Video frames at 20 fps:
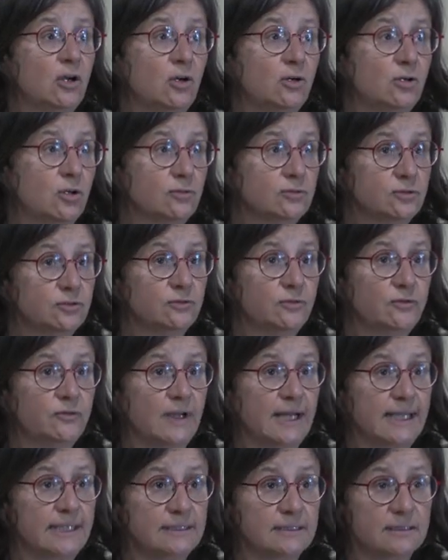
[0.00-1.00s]
allowed to
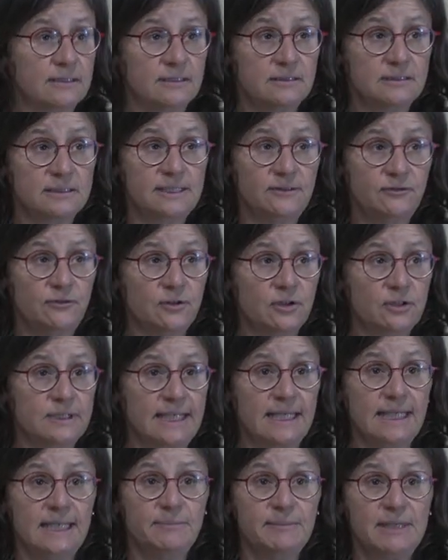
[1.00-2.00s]
find uh,
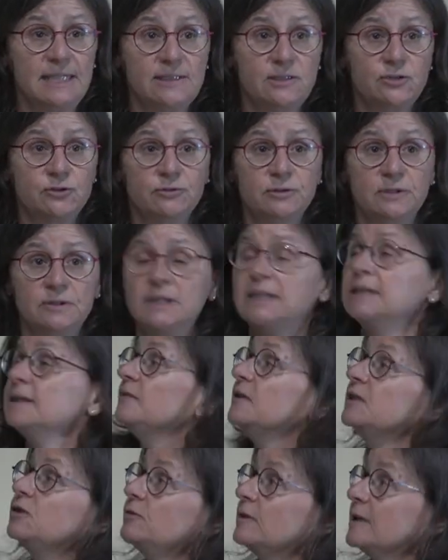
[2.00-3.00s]
different elements to
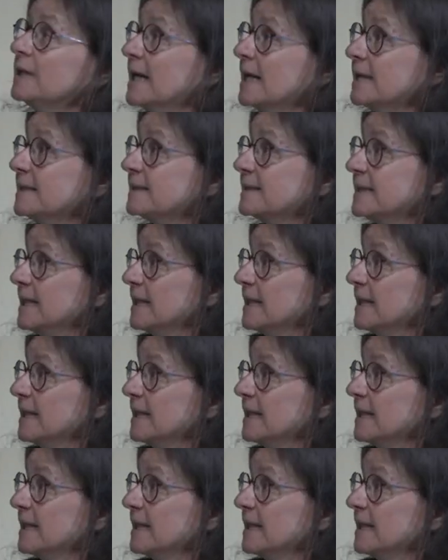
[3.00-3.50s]
individualize